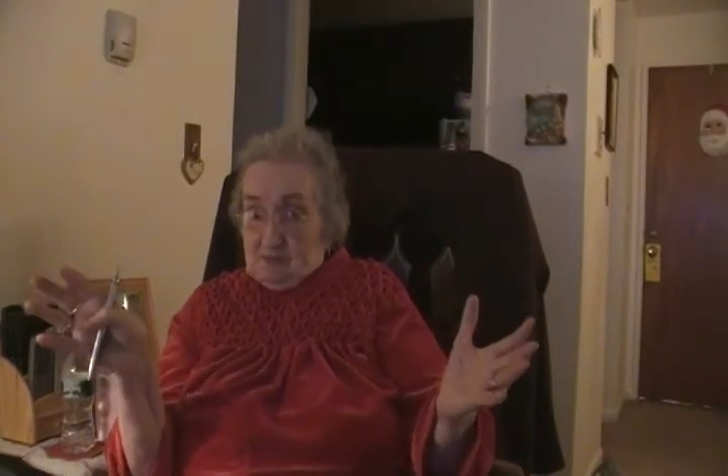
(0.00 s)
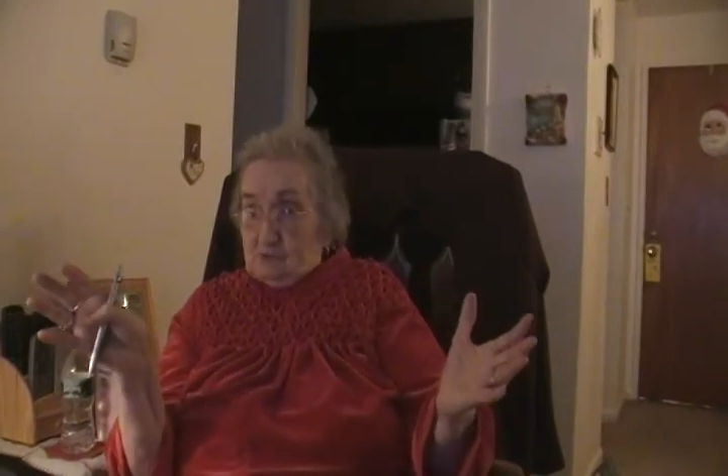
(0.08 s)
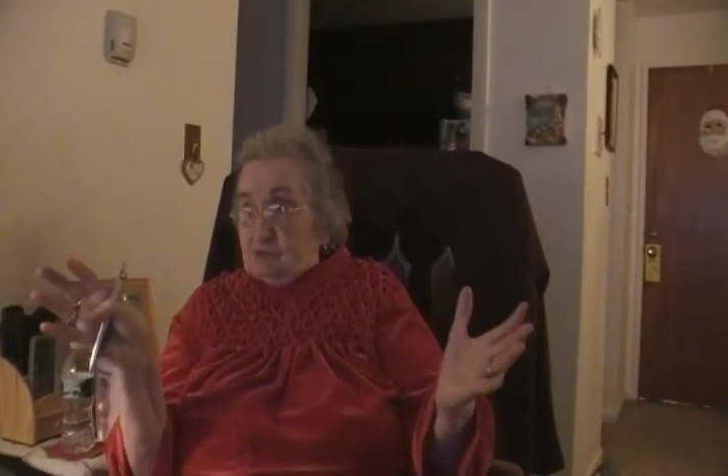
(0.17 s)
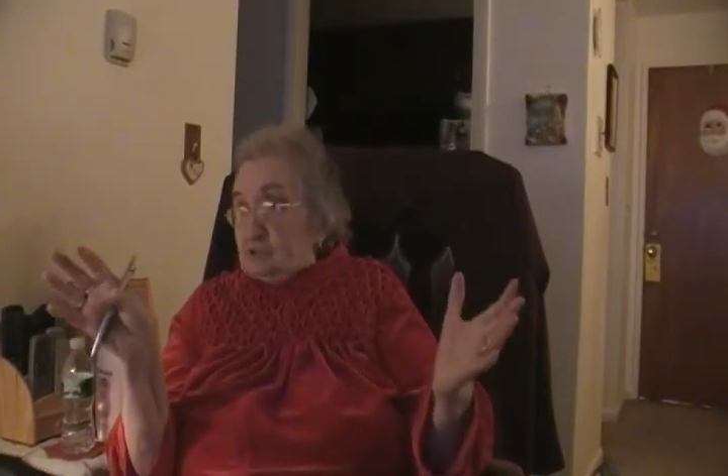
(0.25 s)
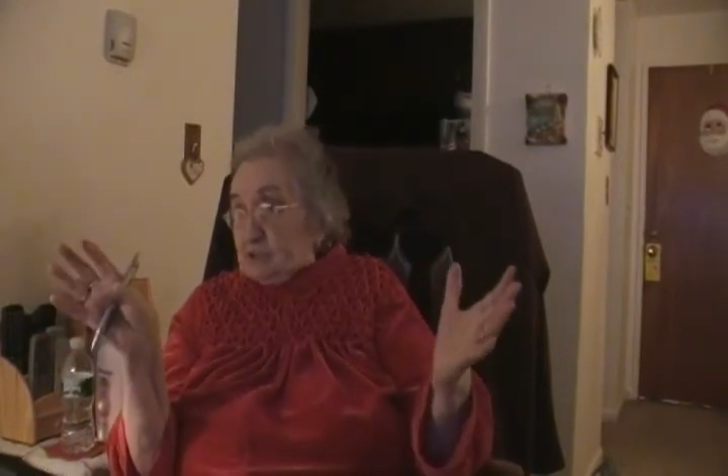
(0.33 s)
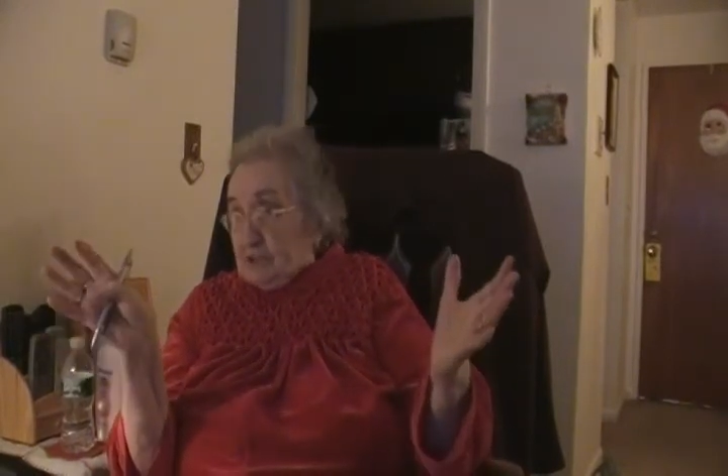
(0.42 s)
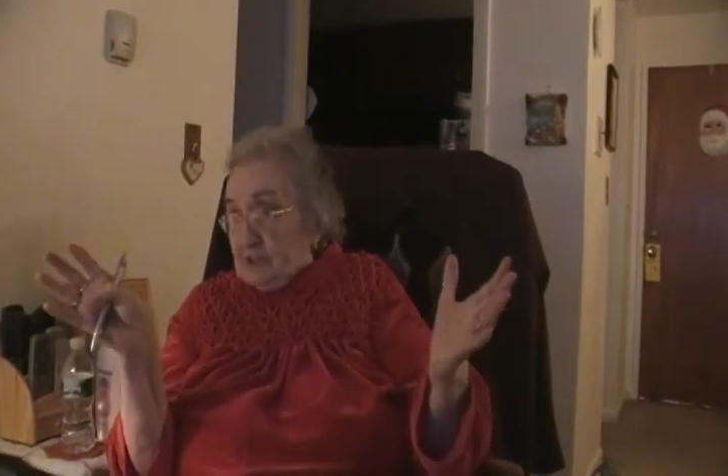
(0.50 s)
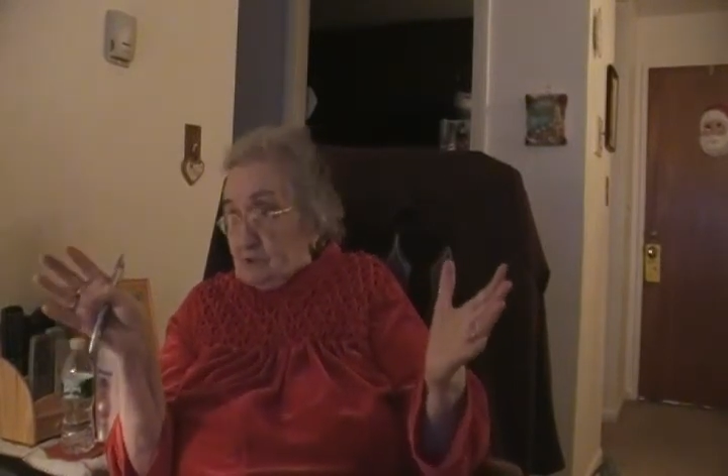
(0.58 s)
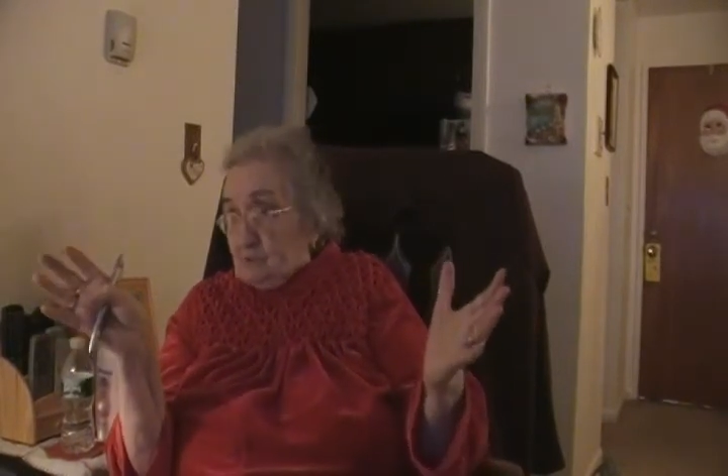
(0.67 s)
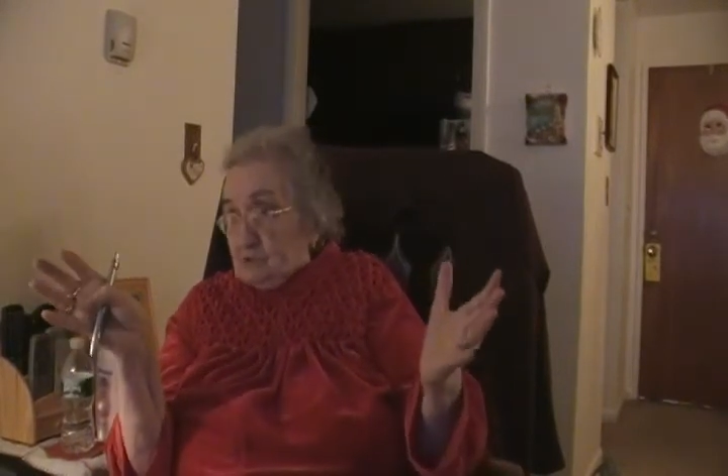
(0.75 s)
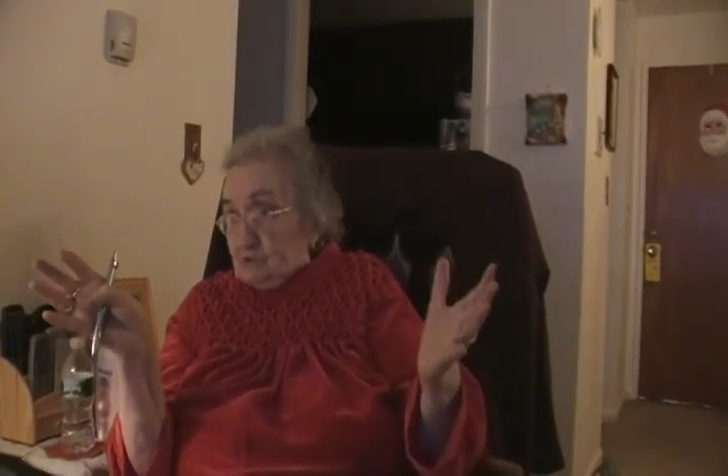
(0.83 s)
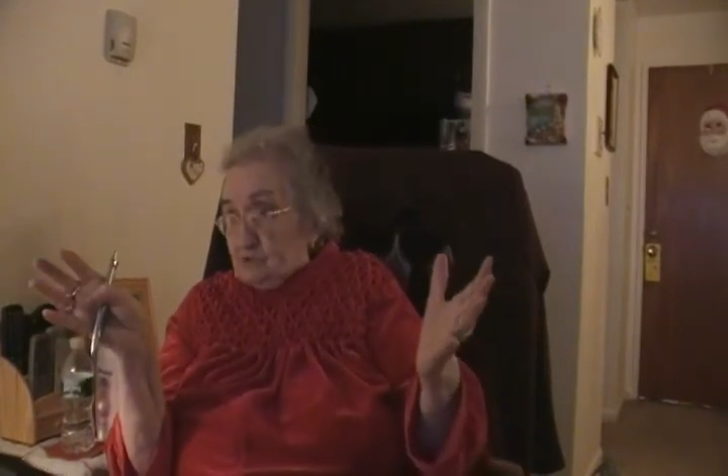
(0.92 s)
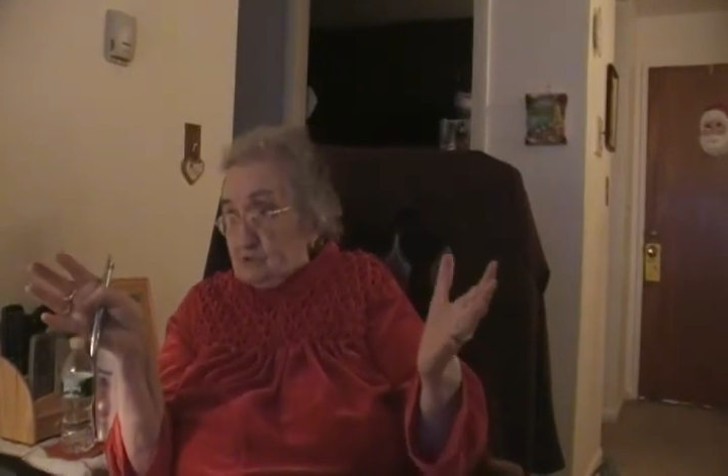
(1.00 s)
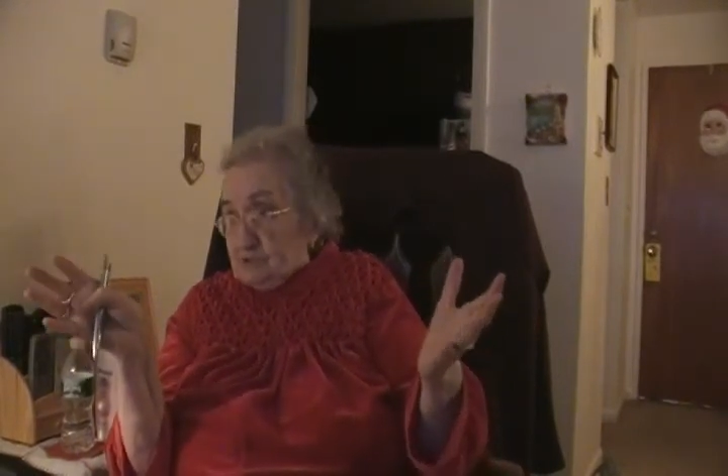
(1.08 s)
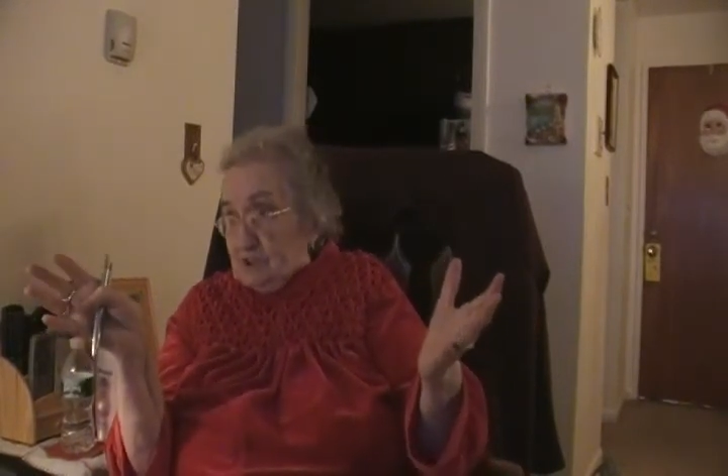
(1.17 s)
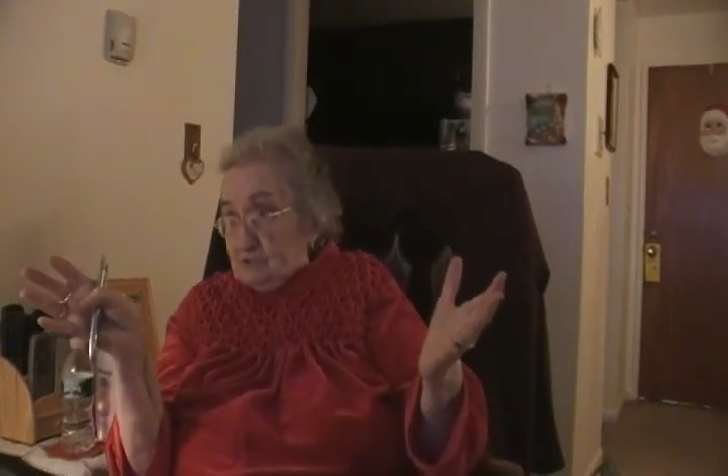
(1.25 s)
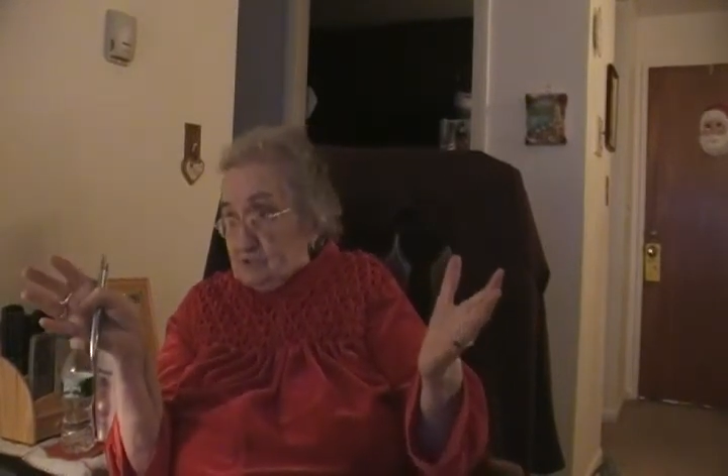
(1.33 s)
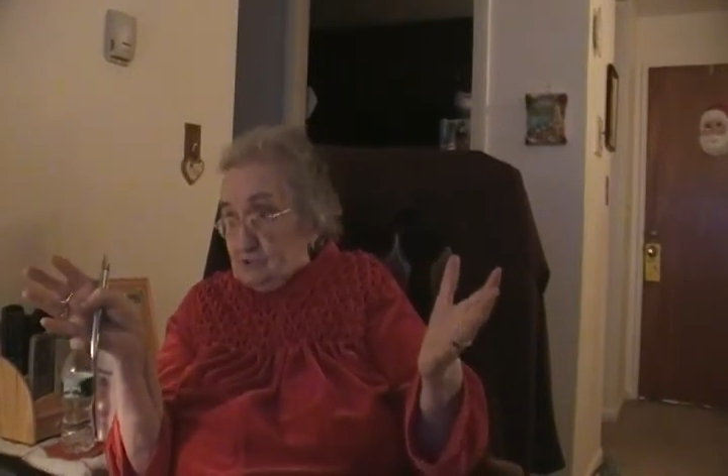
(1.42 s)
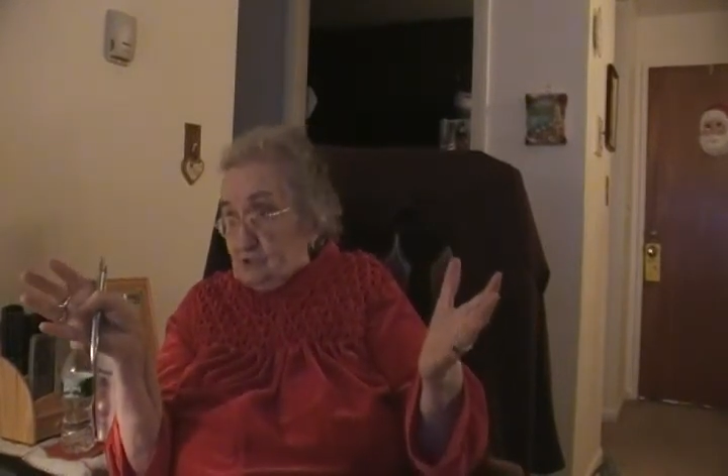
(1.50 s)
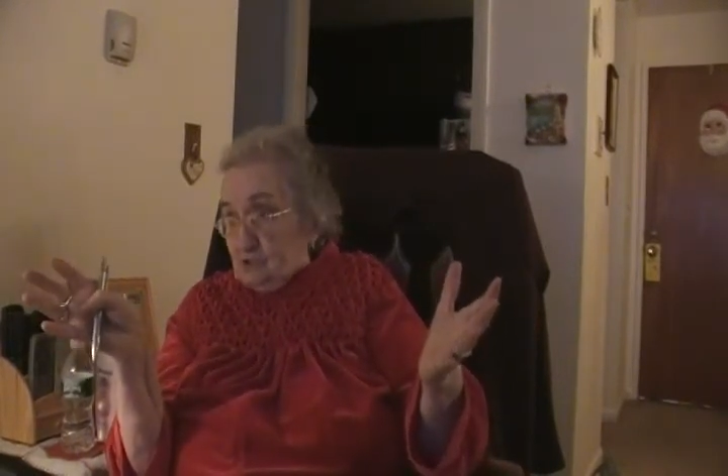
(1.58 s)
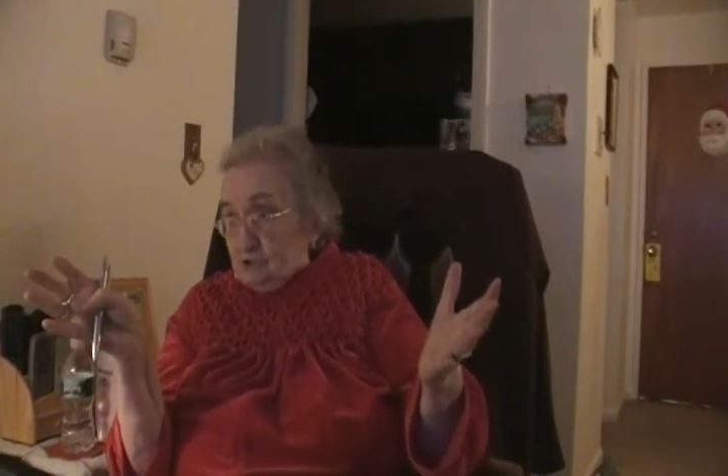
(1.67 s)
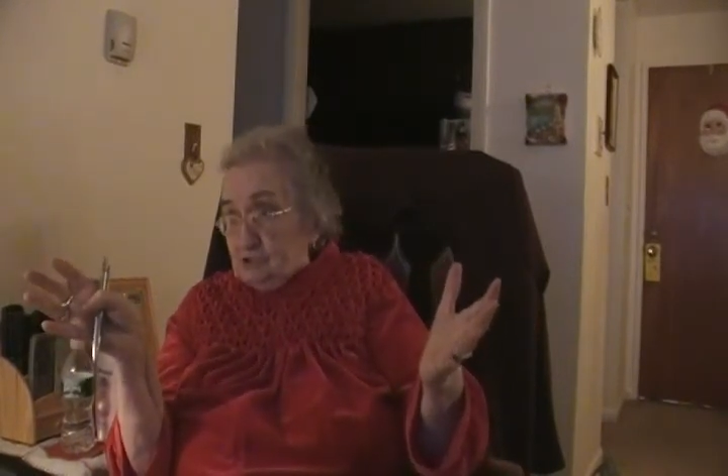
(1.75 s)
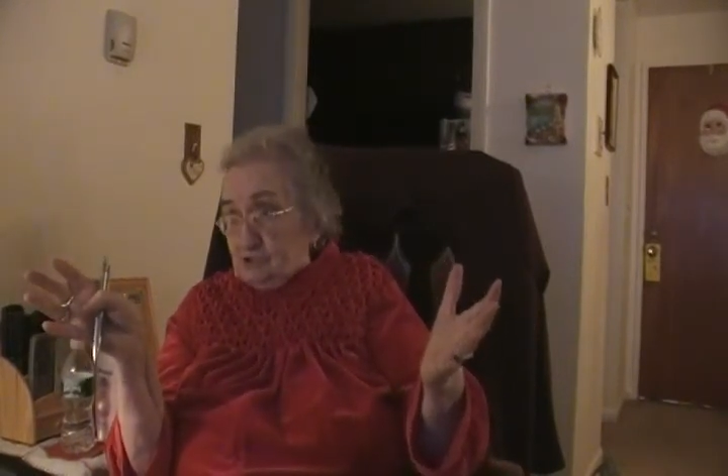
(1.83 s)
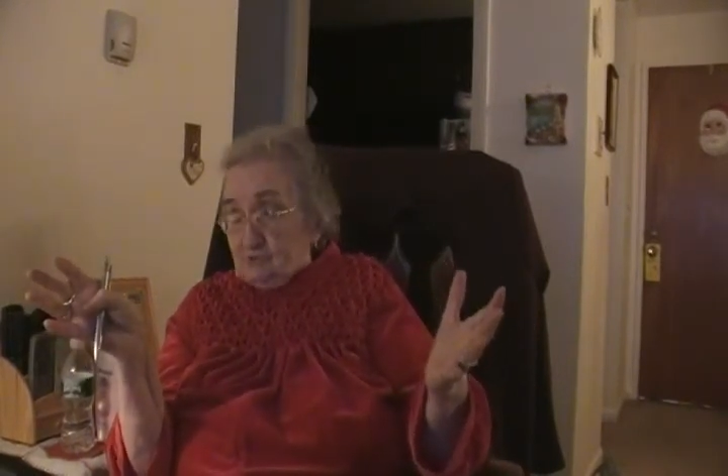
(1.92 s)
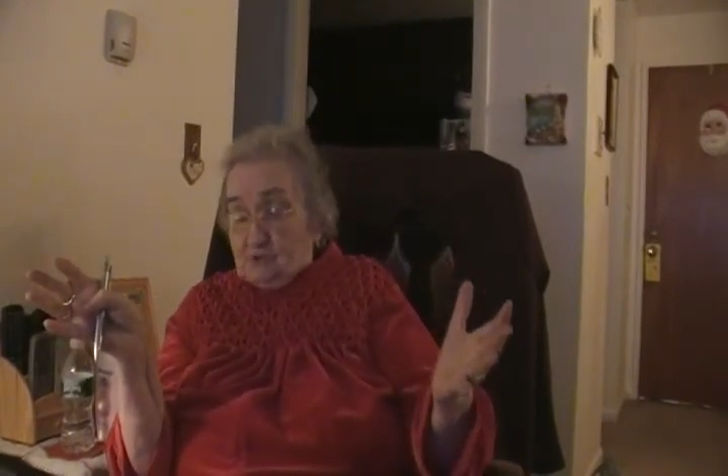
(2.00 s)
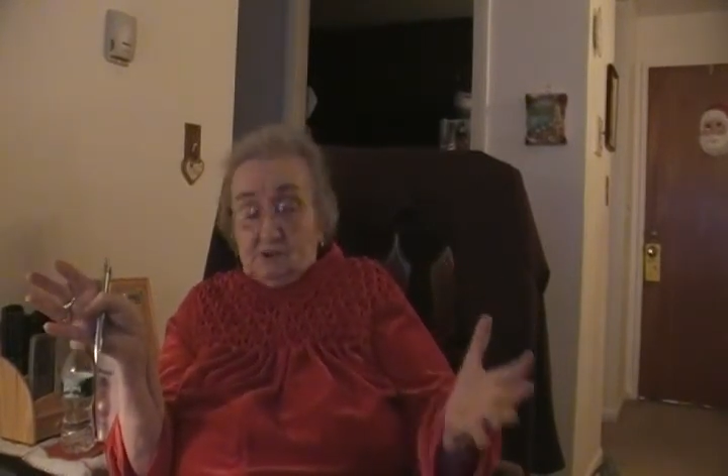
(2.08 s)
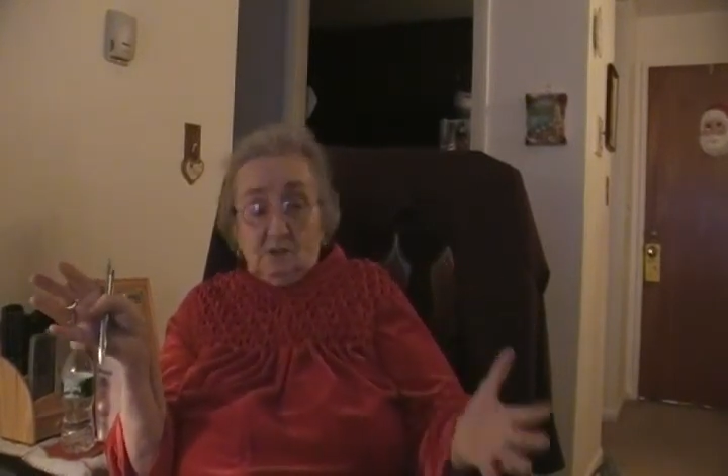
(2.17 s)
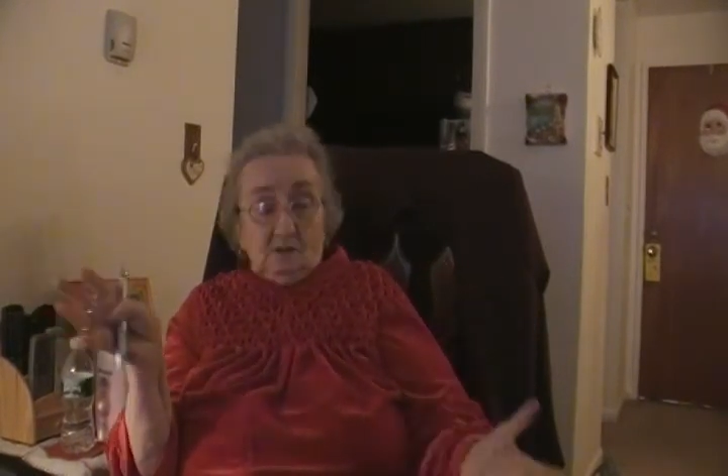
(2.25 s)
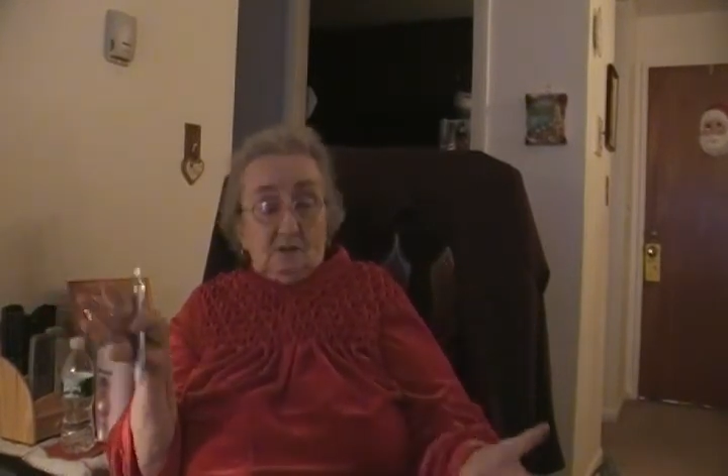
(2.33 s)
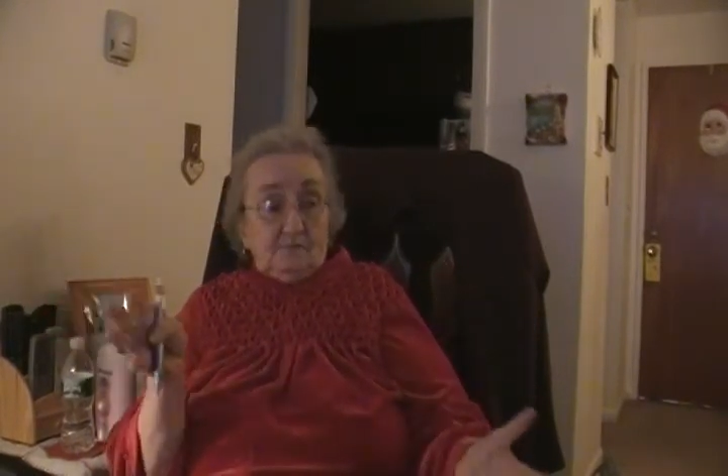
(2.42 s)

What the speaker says: which later we used as the nursery.